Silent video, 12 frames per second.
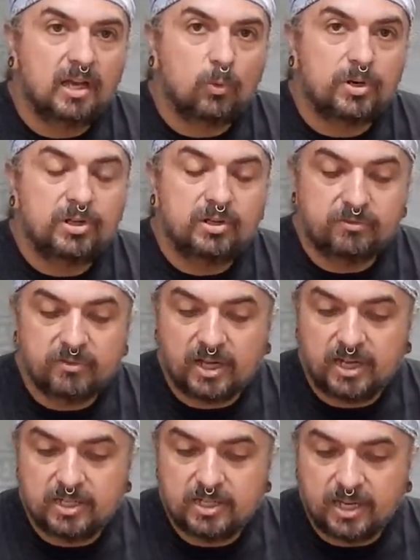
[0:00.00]
where you can
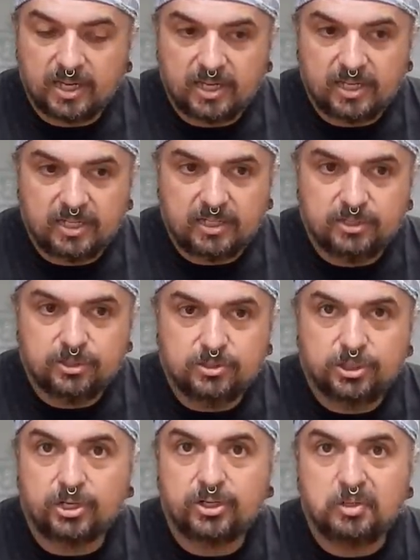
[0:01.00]
find a
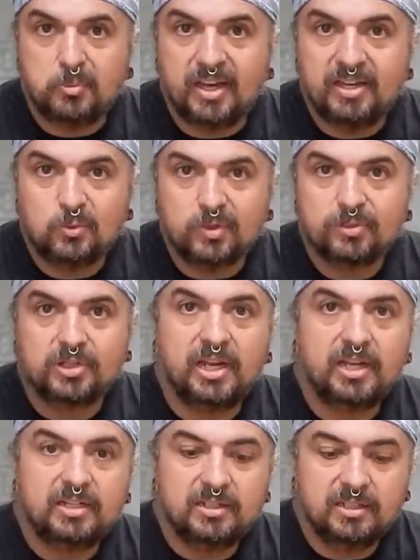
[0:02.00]
Cherokee-made river
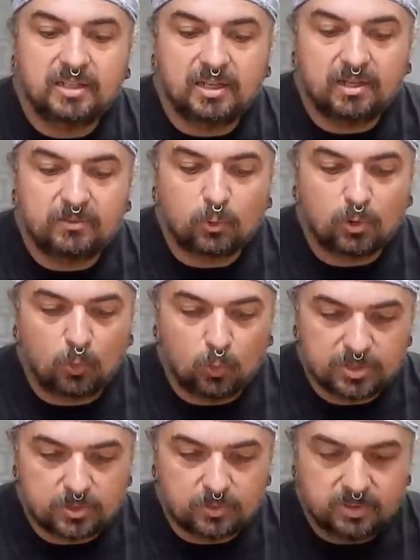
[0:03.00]
cane four-hole
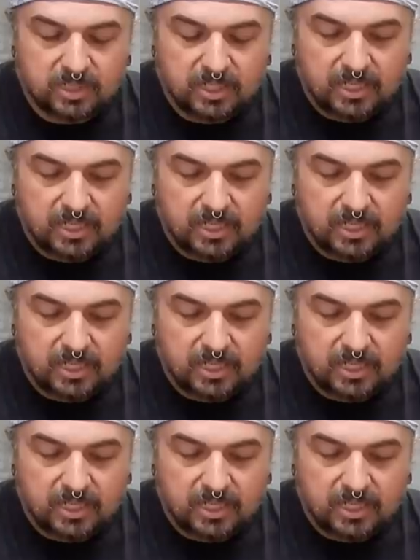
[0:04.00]
whistle,